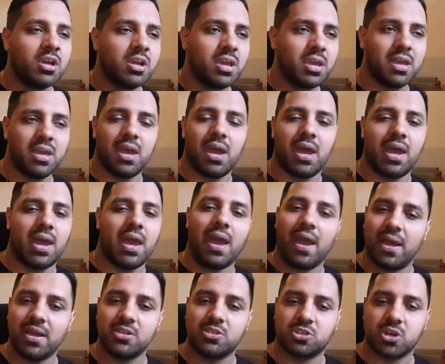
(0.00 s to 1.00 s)
EA
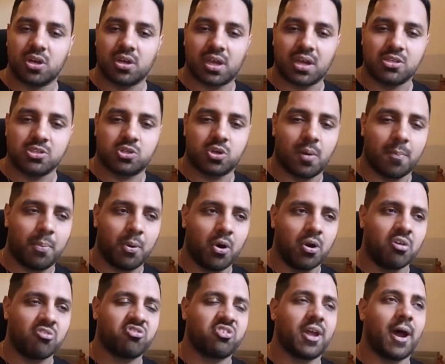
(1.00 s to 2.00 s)
age against your opponents.